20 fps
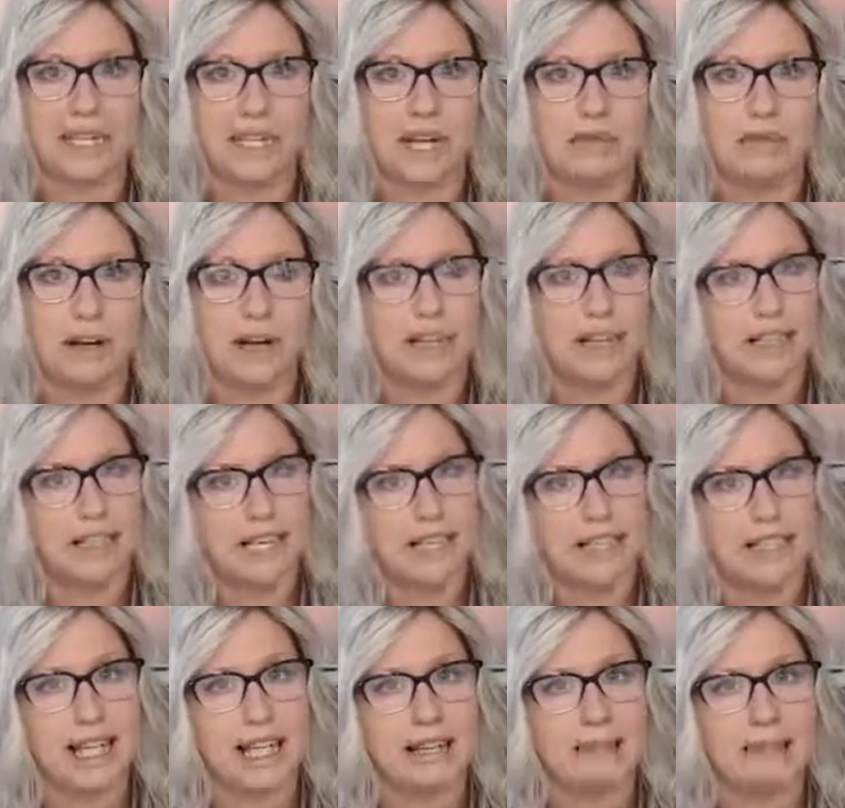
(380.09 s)
And I
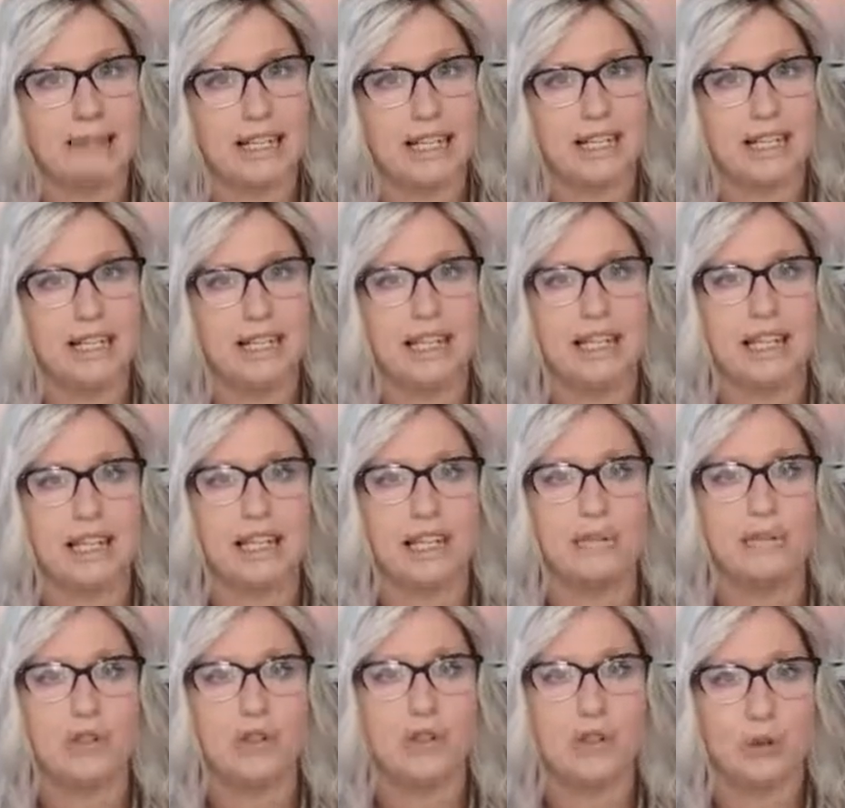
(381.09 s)
recognized that immediately. And
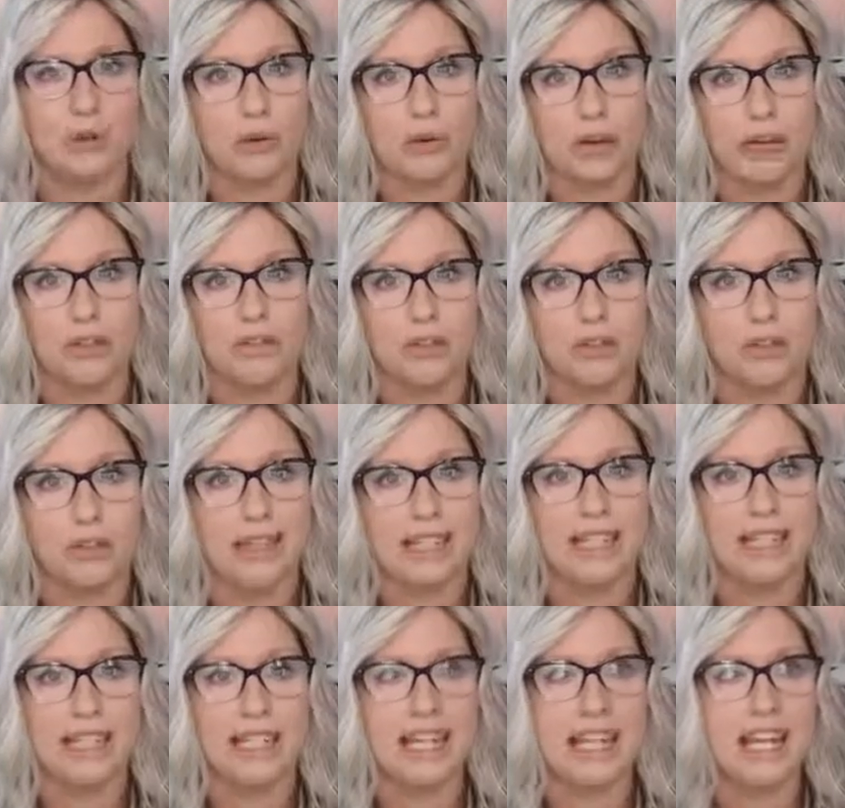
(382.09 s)
I'm so grateful
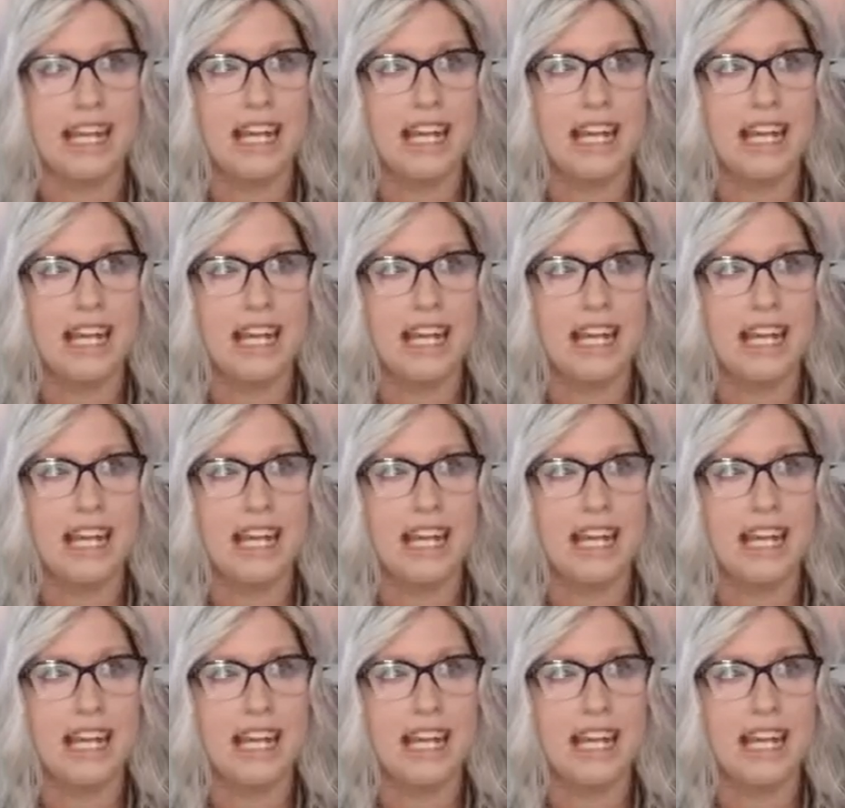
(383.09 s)
that